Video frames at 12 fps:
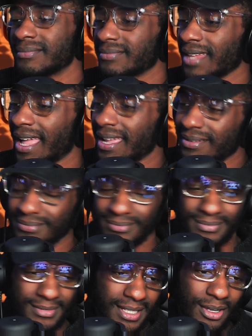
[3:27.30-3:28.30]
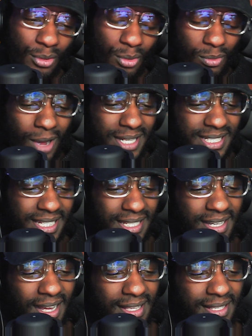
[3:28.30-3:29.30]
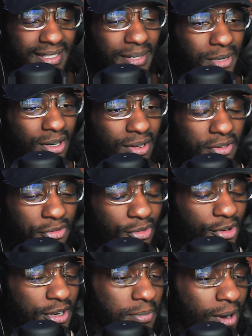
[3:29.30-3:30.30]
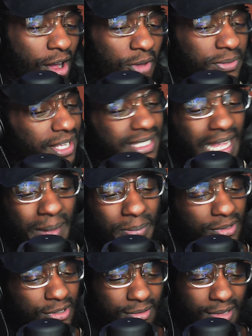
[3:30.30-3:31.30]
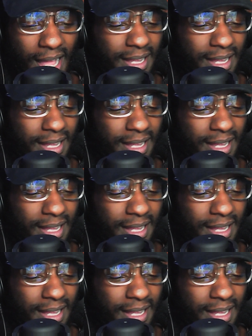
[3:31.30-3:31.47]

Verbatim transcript: like. Why is she eating cookies in the middle of the forest, bro? I hope they step on you. Like,